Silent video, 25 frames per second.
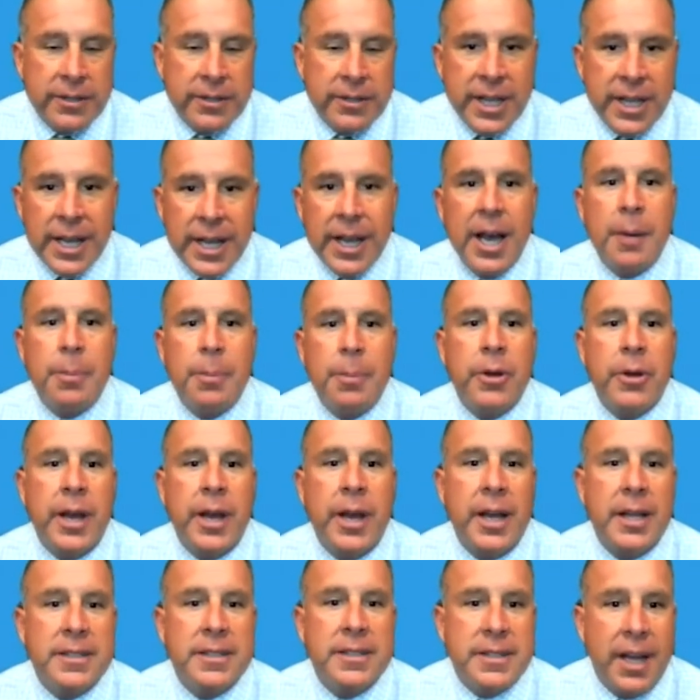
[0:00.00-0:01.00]
state capital
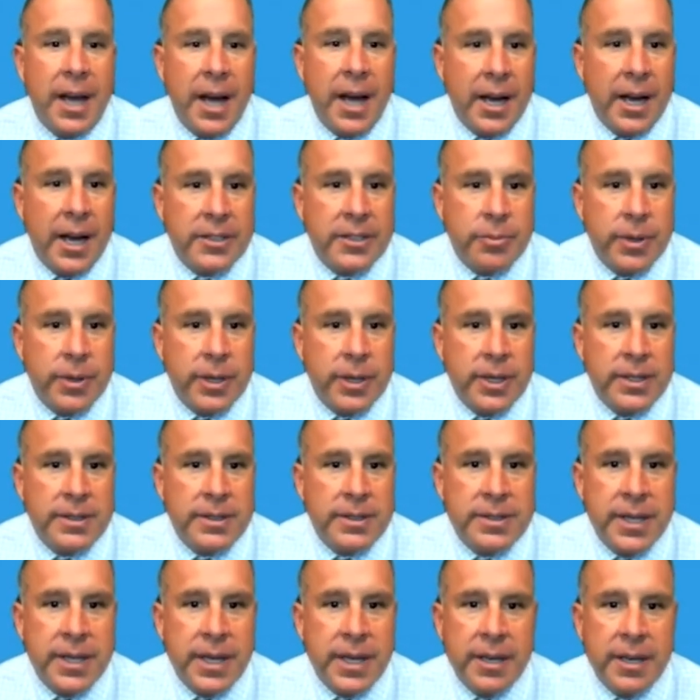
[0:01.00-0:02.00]
gains tax, we
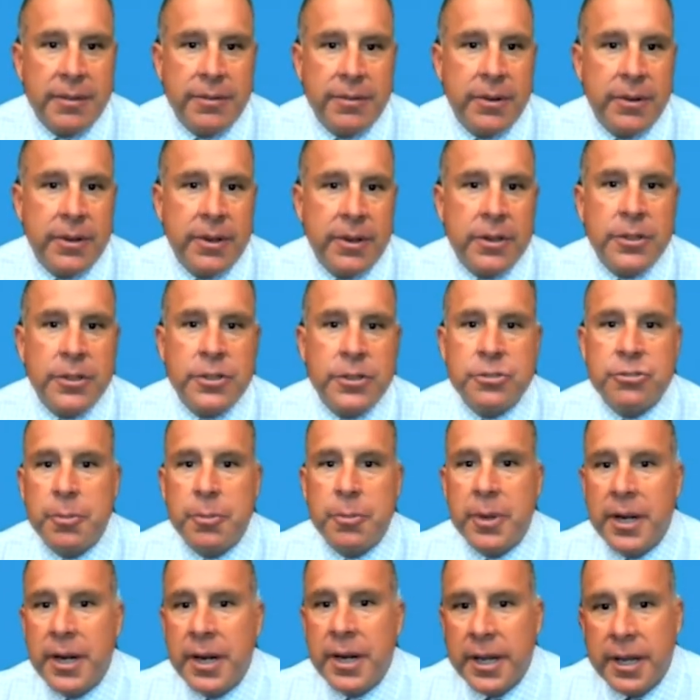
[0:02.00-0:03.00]
can save on
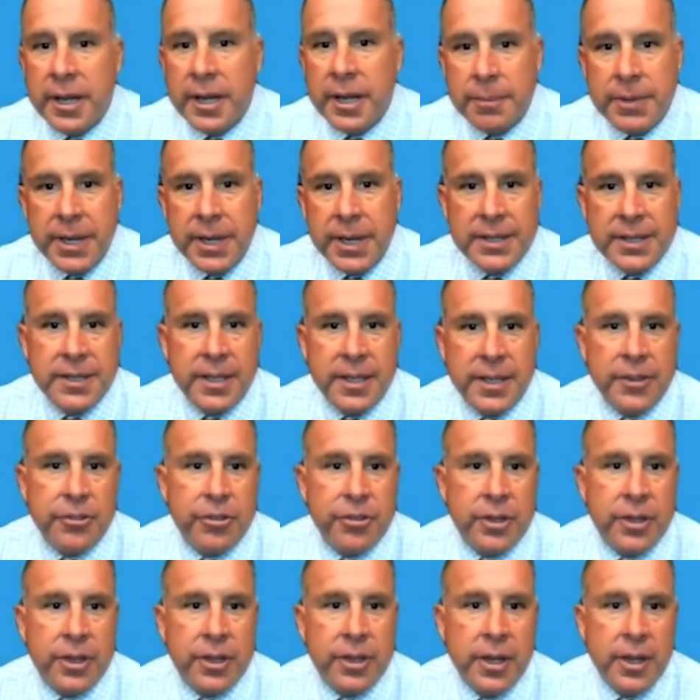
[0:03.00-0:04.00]
undistributed income
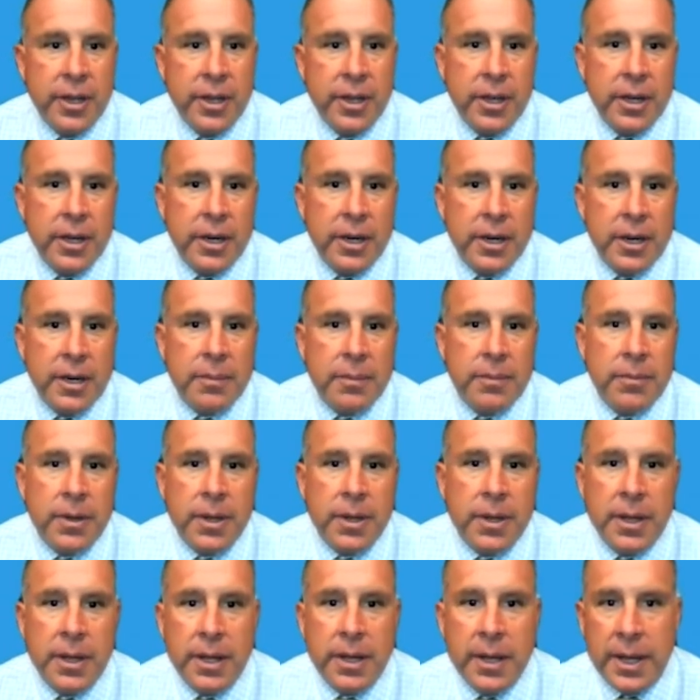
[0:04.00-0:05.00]
taxation,
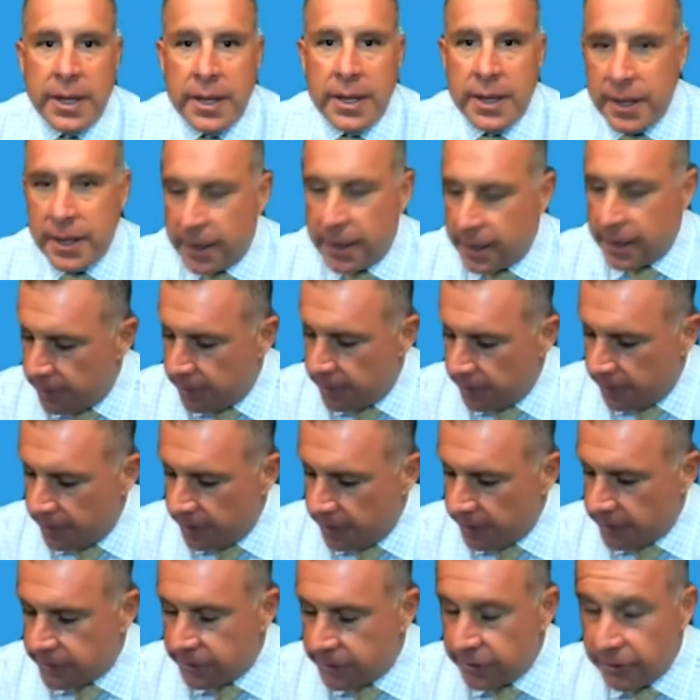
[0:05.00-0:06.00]

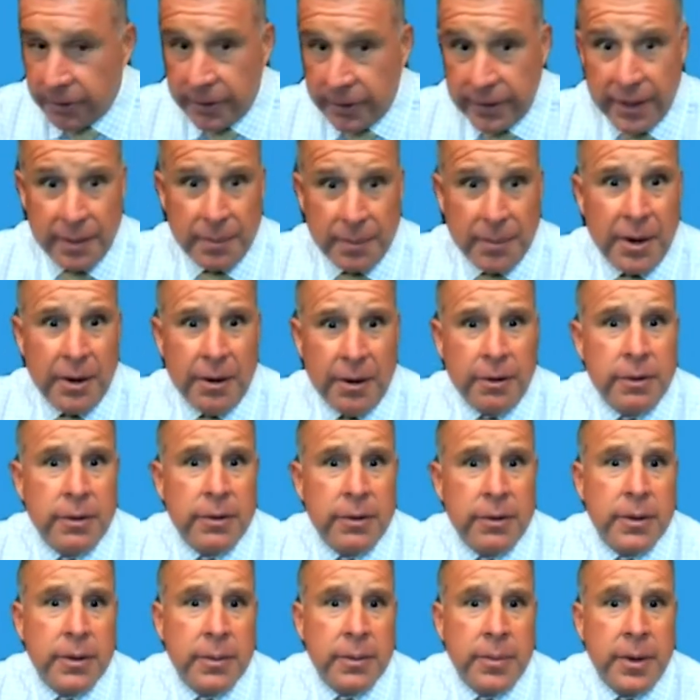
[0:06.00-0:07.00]
and certainly the
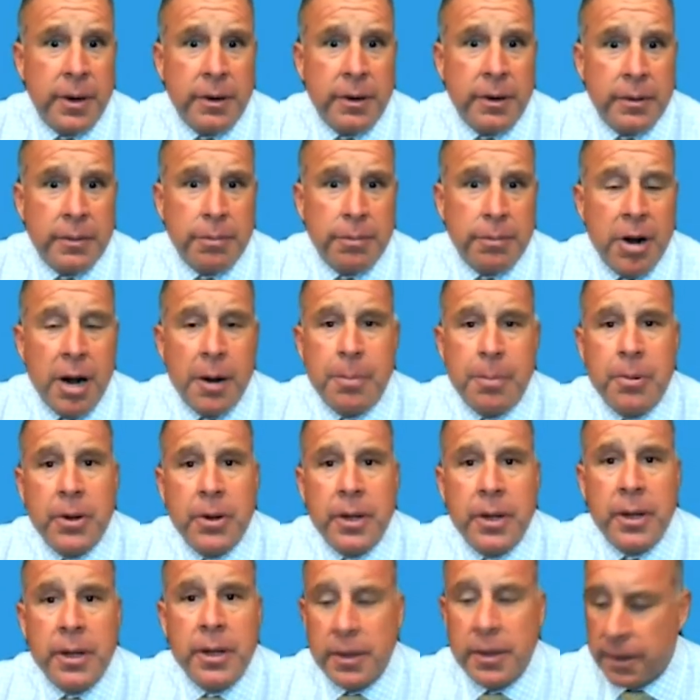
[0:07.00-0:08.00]
marital
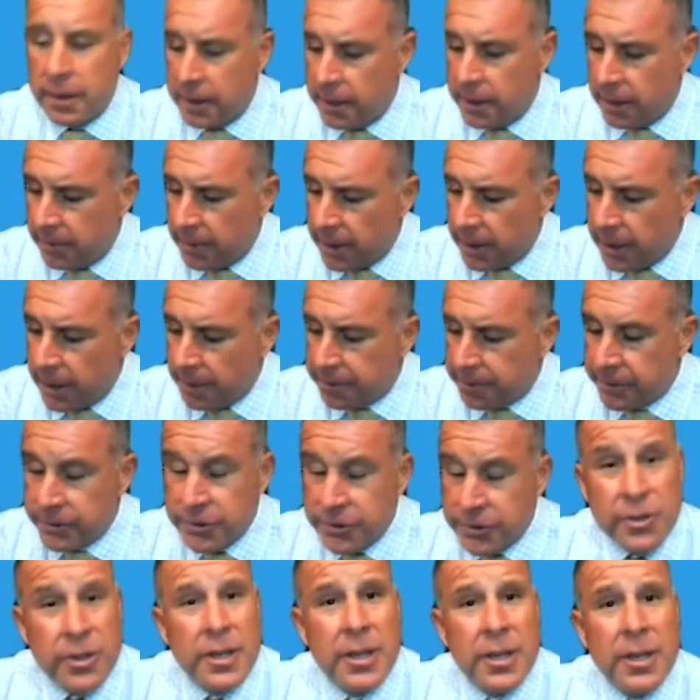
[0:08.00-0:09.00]
property
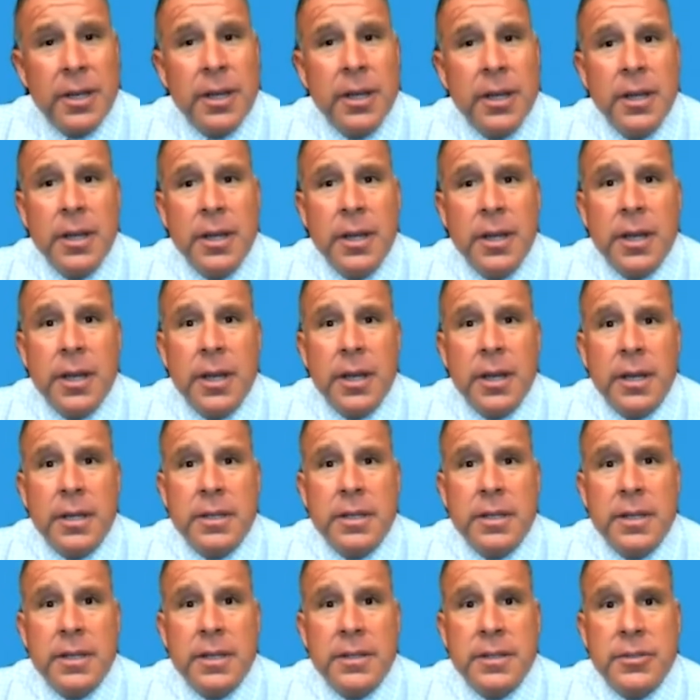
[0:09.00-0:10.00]
opportunity.
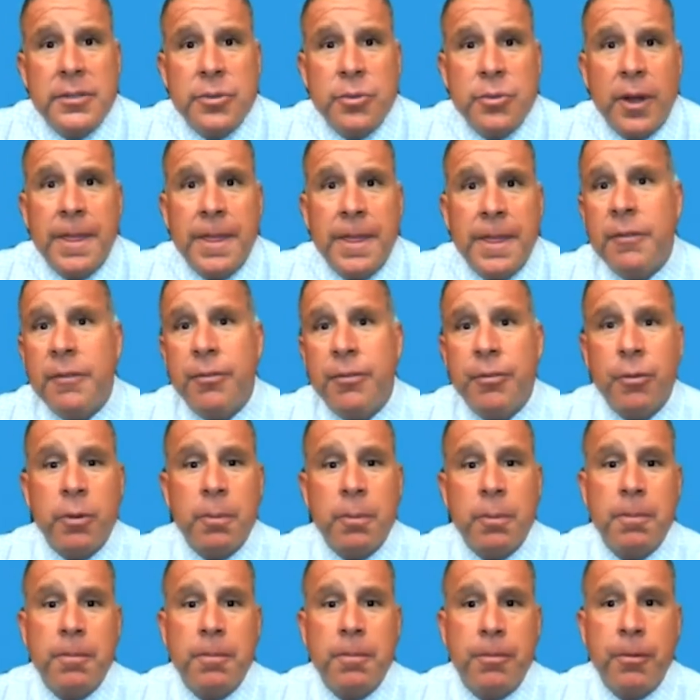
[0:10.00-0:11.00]
And so I think
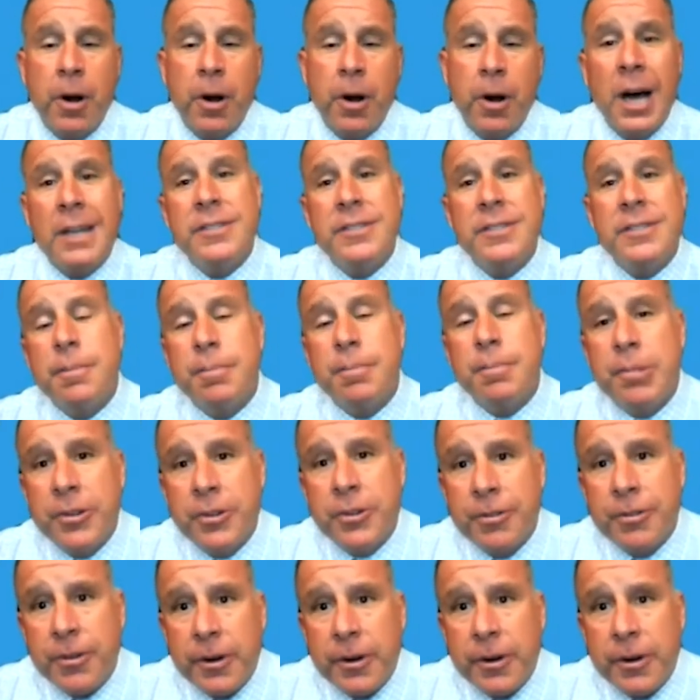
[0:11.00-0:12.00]
for us at
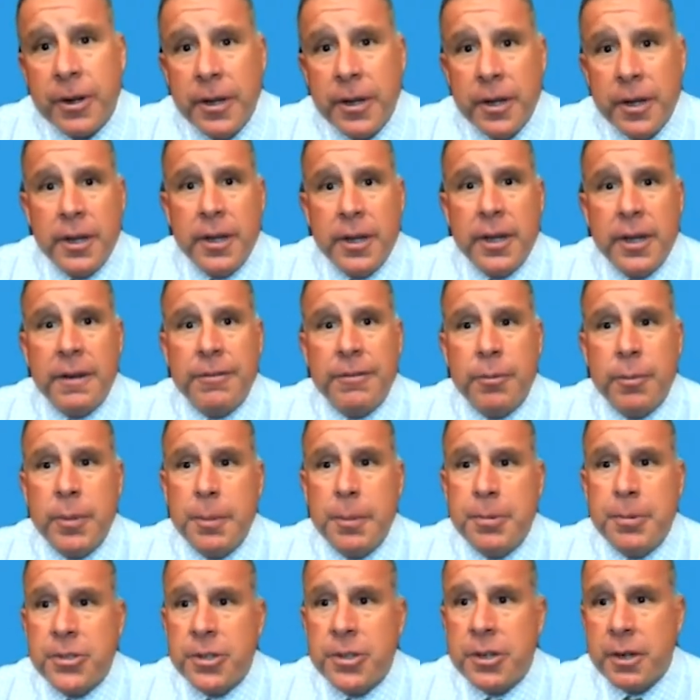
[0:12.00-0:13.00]
Bridgeford, and for
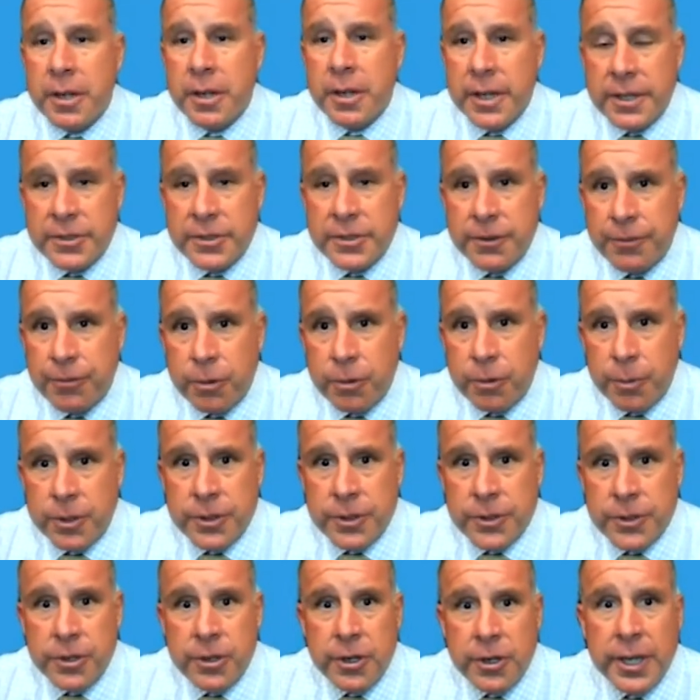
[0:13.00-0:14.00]
me particularly as a
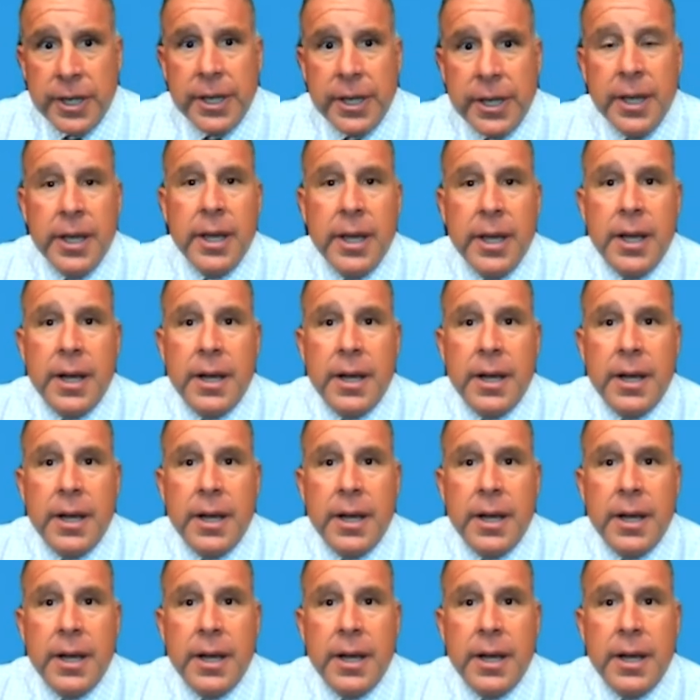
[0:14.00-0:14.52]
former attorney,